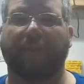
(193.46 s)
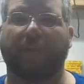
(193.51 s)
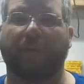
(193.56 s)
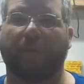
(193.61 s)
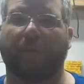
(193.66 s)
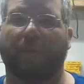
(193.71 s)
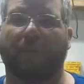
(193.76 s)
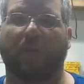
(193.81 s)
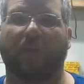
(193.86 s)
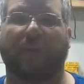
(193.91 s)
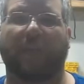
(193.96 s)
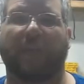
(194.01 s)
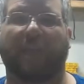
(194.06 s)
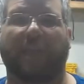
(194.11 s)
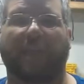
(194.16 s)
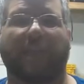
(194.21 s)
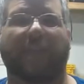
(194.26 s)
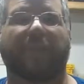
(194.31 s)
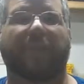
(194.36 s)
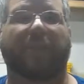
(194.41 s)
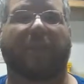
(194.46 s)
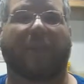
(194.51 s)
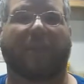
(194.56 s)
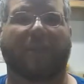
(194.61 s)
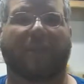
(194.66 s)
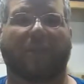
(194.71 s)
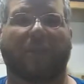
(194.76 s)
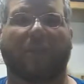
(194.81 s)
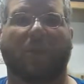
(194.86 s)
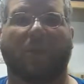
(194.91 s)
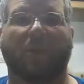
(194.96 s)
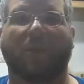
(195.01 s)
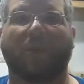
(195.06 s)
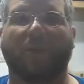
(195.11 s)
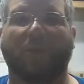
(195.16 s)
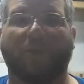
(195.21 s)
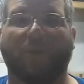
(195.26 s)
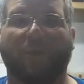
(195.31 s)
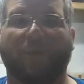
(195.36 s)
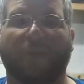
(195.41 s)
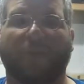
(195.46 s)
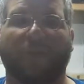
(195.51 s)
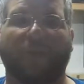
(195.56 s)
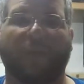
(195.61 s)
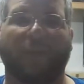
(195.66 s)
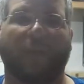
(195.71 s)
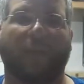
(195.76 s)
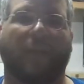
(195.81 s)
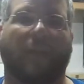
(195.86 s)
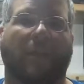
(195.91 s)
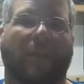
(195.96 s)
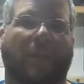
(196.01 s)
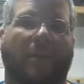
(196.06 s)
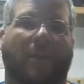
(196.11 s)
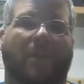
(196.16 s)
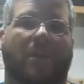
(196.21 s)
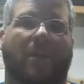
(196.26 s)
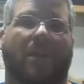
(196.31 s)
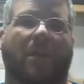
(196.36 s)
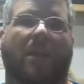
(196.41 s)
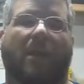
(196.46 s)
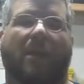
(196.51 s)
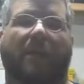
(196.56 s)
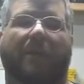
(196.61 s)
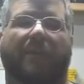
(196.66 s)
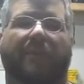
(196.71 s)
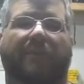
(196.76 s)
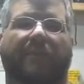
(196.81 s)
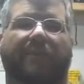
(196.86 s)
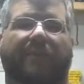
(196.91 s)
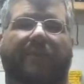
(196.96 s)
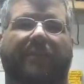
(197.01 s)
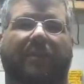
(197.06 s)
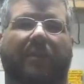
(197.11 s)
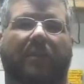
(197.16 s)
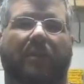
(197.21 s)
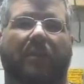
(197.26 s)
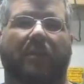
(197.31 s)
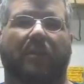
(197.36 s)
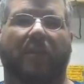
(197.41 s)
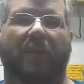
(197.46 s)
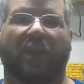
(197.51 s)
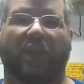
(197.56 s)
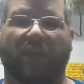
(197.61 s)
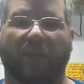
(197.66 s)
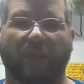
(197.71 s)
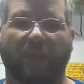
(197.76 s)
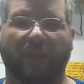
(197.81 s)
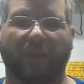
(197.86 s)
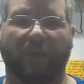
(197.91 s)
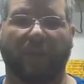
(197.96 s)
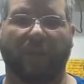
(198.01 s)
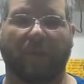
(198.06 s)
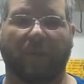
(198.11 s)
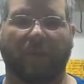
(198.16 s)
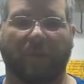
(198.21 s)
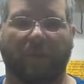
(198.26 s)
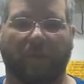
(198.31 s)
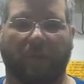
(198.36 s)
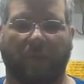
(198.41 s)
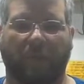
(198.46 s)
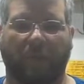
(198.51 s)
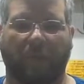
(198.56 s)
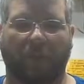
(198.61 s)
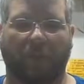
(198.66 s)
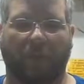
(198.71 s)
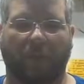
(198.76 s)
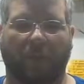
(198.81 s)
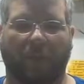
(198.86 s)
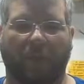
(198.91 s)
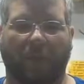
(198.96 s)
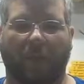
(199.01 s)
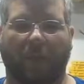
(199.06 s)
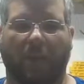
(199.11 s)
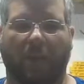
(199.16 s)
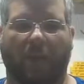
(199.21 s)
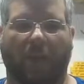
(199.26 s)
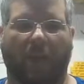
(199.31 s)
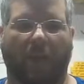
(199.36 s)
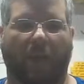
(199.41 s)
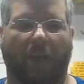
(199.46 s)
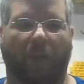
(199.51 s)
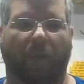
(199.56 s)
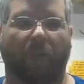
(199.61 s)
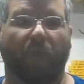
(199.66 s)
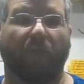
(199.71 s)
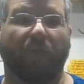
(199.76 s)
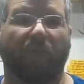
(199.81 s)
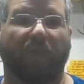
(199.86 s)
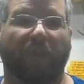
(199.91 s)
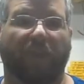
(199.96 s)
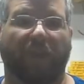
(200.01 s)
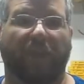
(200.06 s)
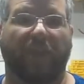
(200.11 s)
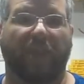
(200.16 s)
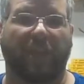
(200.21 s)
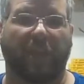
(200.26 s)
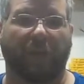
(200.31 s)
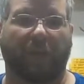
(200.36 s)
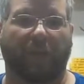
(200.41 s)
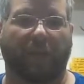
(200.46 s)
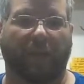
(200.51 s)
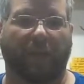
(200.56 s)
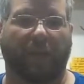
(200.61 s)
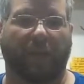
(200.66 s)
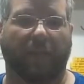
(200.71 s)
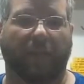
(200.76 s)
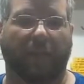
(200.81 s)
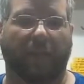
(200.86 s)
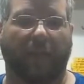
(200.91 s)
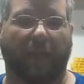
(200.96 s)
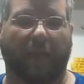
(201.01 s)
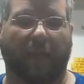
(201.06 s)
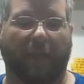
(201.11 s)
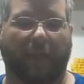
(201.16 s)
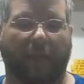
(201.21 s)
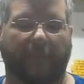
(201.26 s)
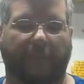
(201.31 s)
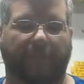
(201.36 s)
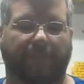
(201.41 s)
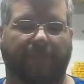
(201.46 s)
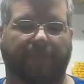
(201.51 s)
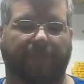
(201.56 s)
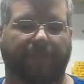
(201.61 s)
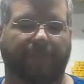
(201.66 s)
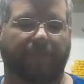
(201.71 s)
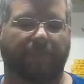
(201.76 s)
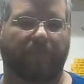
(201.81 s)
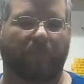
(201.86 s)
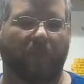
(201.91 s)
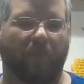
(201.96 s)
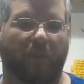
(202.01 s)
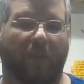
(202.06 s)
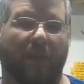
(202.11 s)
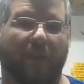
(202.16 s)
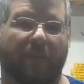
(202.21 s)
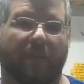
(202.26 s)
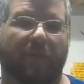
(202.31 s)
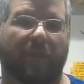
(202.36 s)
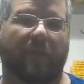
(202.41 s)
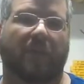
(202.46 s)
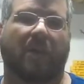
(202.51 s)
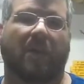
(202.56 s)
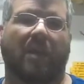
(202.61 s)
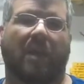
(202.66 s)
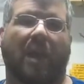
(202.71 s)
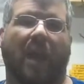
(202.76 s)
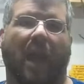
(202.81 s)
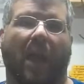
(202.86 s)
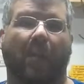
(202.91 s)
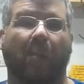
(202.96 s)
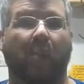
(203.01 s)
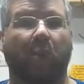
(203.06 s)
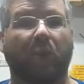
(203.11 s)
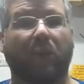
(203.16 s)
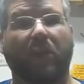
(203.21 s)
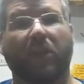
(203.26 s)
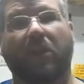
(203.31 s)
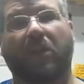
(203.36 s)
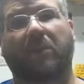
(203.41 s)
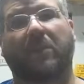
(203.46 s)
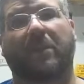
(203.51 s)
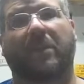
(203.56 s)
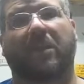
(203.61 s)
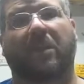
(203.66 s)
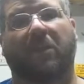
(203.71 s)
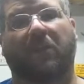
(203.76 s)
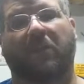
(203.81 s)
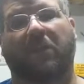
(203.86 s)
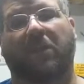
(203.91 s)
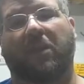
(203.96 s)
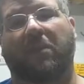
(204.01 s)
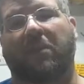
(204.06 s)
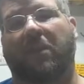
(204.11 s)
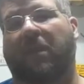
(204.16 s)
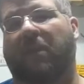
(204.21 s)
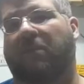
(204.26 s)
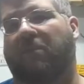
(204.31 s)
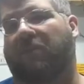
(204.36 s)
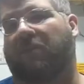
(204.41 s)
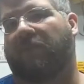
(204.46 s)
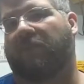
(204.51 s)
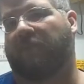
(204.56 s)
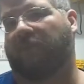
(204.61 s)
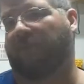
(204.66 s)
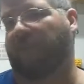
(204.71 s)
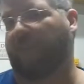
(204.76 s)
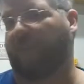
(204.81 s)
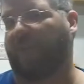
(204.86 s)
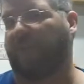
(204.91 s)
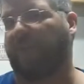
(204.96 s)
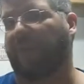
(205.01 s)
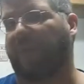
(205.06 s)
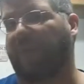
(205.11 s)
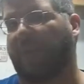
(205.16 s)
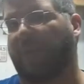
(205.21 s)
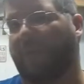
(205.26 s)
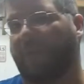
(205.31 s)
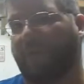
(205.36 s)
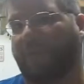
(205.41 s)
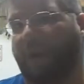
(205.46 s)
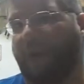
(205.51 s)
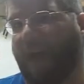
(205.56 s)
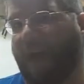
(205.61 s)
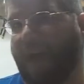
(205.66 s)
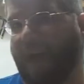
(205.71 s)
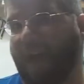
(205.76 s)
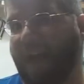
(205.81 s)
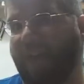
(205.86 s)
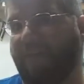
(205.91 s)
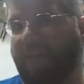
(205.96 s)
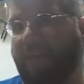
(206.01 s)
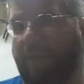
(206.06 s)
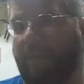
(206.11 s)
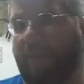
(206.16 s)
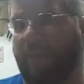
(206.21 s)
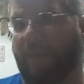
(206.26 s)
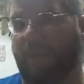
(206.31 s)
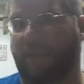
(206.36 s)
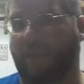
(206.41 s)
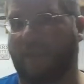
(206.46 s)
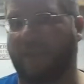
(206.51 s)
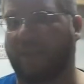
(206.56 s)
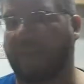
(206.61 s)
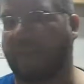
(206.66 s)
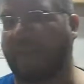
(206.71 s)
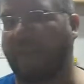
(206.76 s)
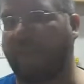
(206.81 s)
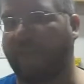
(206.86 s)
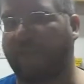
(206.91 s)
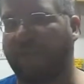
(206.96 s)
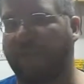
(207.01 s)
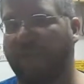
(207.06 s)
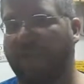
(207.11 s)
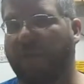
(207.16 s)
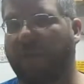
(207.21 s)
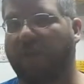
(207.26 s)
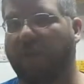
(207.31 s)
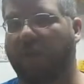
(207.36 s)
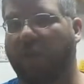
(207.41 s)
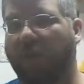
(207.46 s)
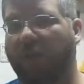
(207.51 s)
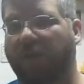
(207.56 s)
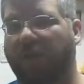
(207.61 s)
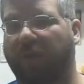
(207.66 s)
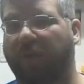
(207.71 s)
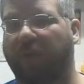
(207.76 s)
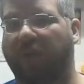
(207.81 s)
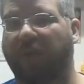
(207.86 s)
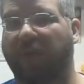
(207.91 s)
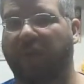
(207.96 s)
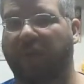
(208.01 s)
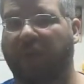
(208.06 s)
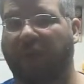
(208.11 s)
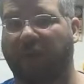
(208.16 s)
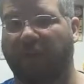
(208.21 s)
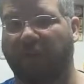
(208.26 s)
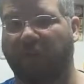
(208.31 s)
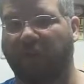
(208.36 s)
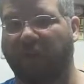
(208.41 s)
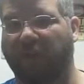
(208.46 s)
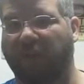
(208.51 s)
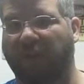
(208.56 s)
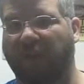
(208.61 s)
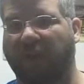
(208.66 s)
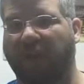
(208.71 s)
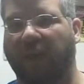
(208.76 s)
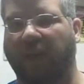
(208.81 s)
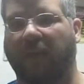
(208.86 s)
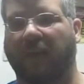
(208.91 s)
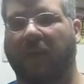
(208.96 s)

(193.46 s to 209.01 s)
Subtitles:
roll, so it gives like 200 square feet of usable roofing that you can cover. I'm only going to be covering about 55, maybe 60 square foot of roofing,